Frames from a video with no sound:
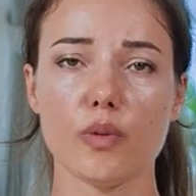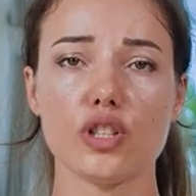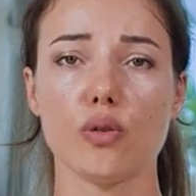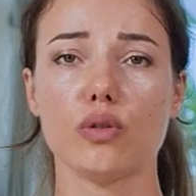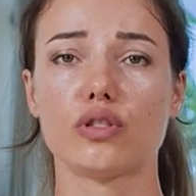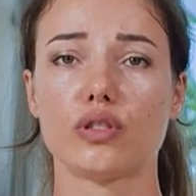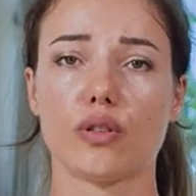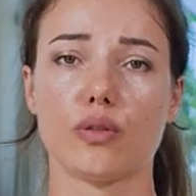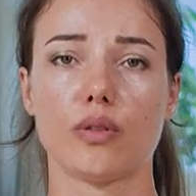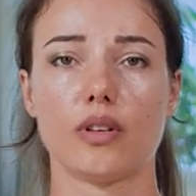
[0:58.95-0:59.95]
which
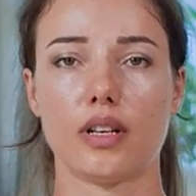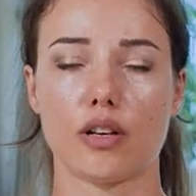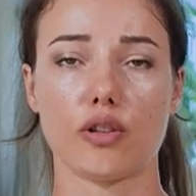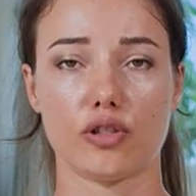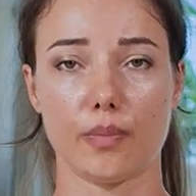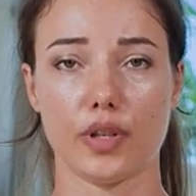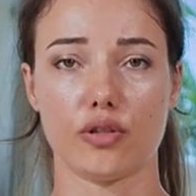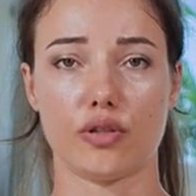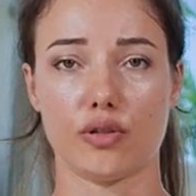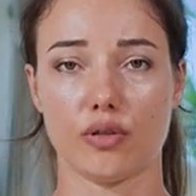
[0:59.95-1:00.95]
also
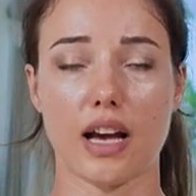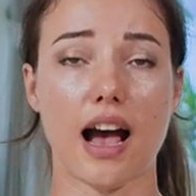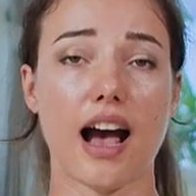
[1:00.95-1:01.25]
contributes to a